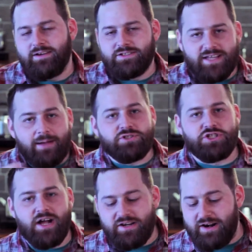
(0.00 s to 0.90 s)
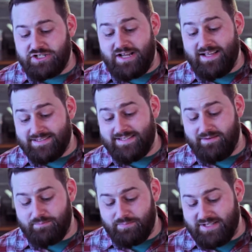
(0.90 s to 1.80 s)
And to stop the shot, you're actually going to hit
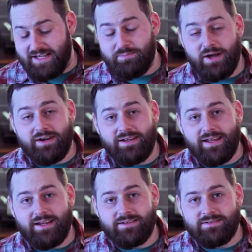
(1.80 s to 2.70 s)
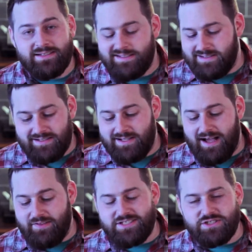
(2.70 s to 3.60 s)
the second button again.
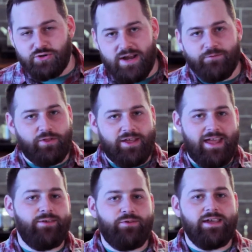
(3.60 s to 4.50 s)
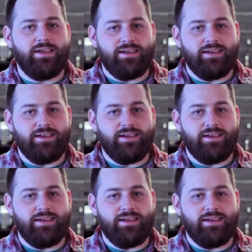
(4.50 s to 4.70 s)
This is great for the AV,